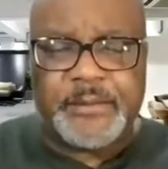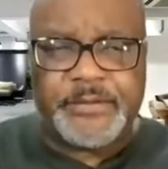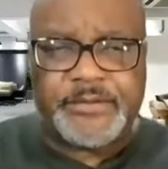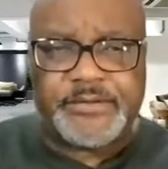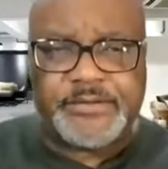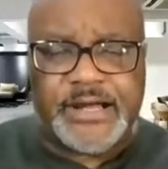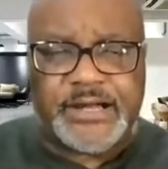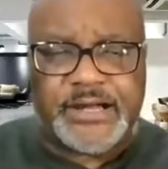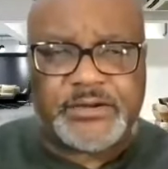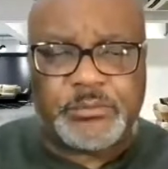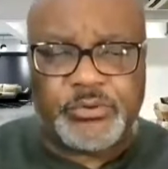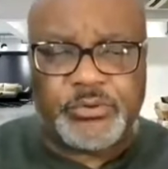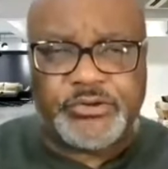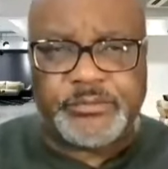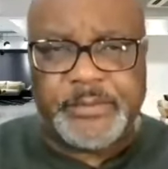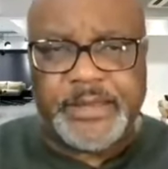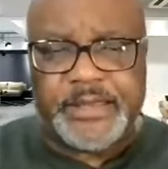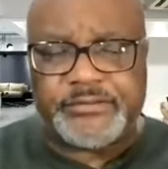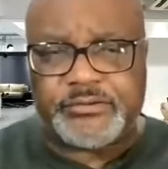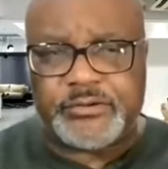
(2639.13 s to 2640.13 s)
That's
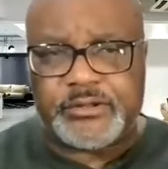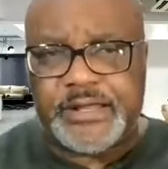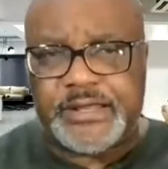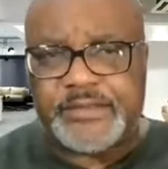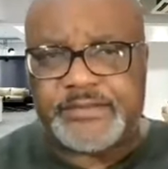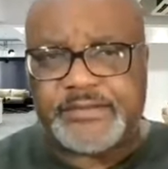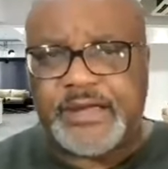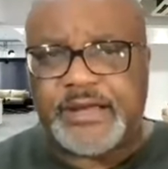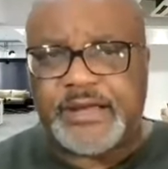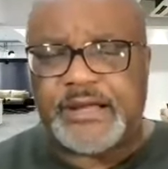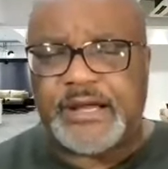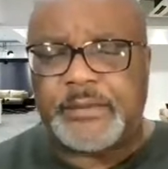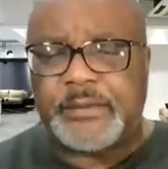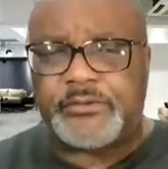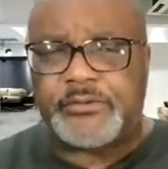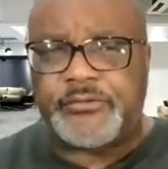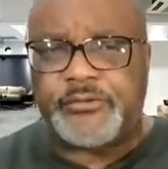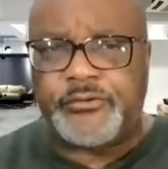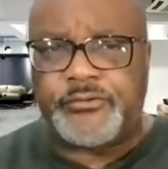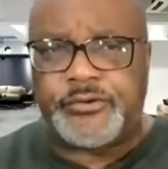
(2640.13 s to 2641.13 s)
drboycemasterclass.com.
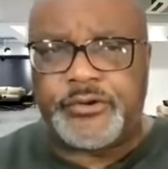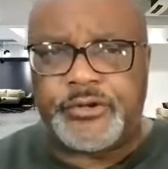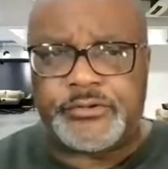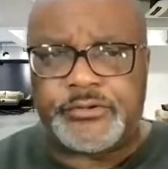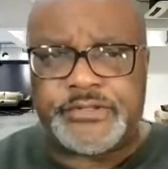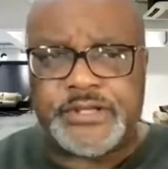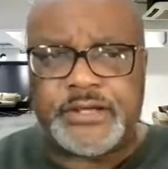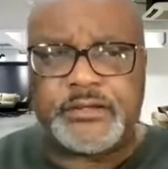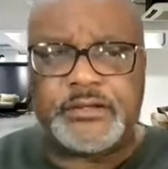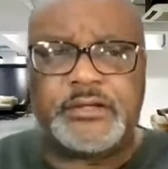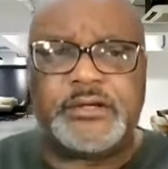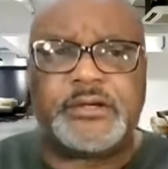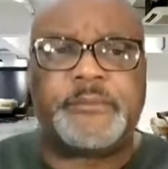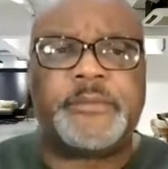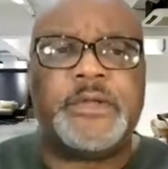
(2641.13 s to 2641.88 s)
So feel free to go take a look.